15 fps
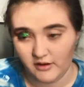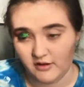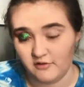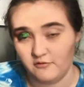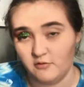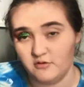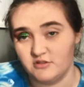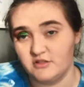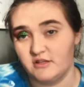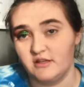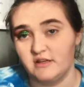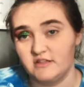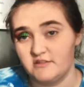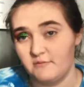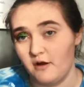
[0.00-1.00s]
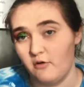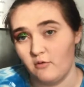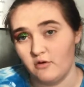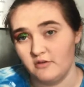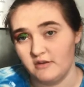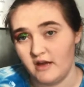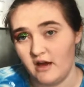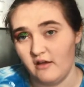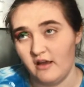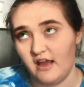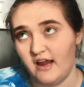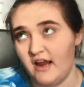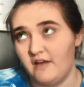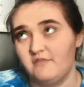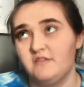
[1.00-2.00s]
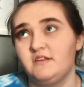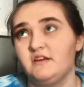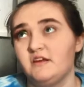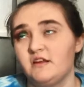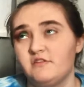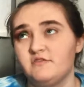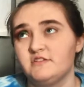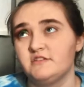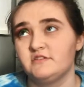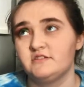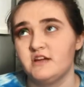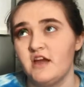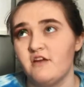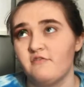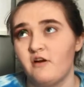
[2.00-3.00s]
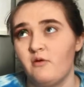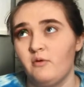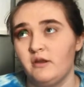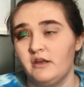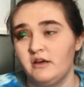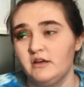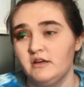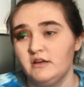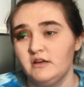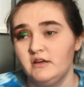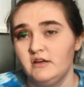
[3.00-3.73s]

Like, unfortunately, it's my world now. Like, I have to take it every single day if I want to